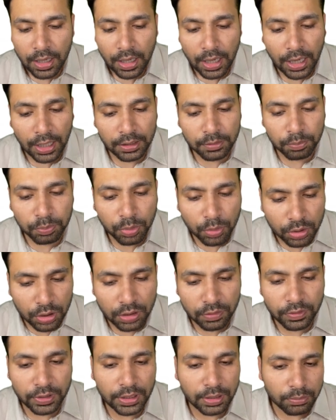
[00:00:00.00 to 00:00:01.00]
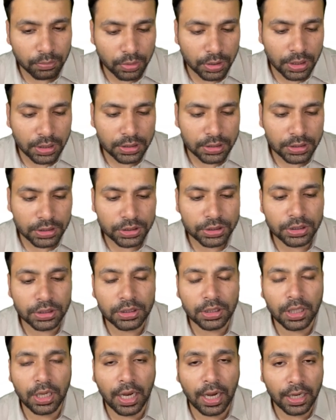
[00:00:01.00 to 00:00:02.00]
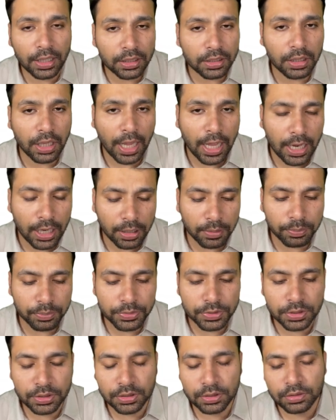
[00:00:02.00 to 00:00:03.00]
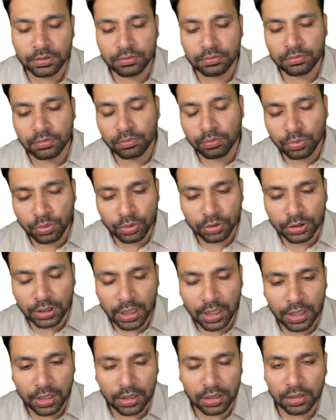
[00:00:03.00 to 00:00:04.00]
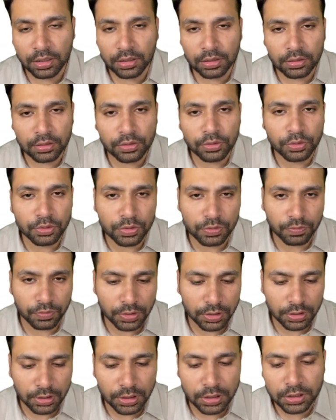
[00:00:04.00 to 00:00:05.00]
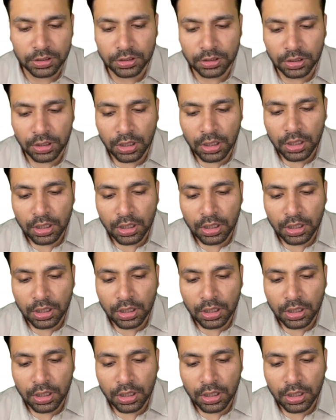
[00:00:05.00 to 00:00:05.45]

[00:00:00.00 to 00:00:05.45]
And portal vein embolization and ALPS both are useful in this.